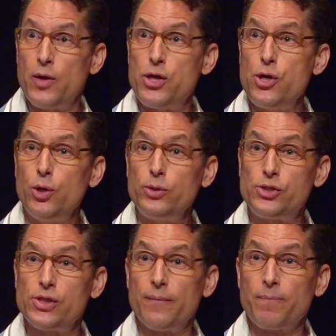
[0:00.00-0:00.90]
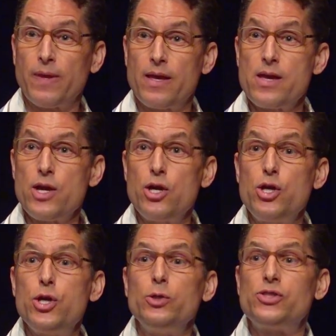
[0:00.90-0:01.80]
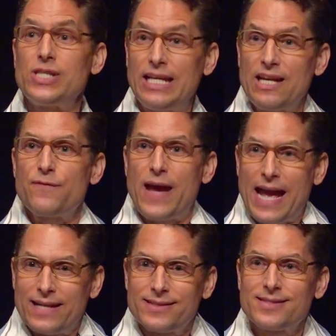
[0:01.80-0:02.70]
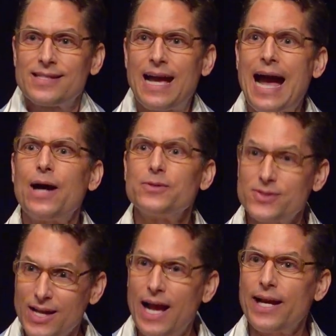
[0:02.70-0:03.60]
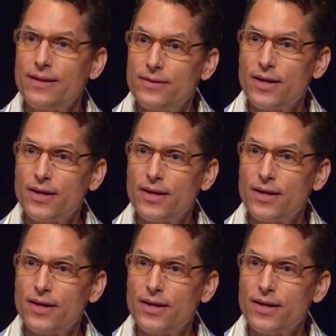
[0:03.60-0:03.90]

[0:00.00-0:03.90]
Huge, huge ceiling fans outside.